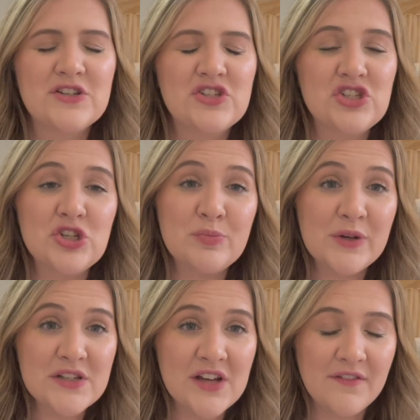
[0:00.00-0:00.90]
super
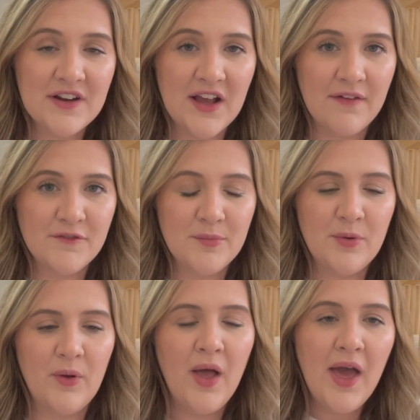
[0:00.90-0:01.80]
soft and
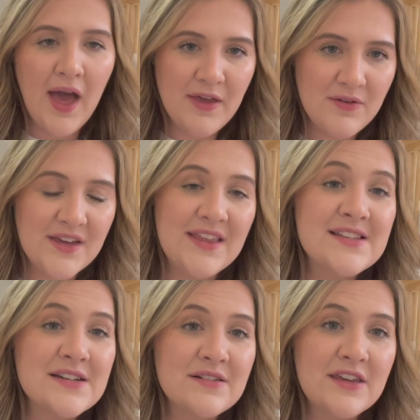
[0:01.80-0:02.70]
comfortable. You could
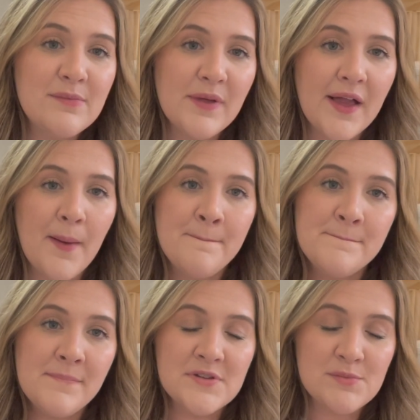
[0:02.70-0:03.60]
still keep like a
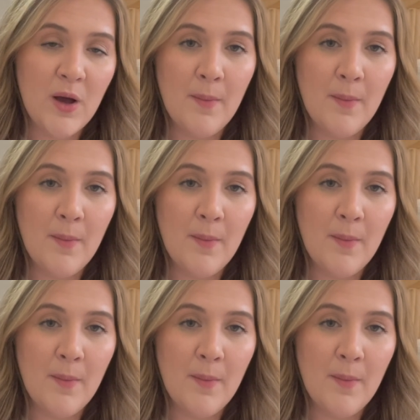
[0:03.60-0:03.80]
small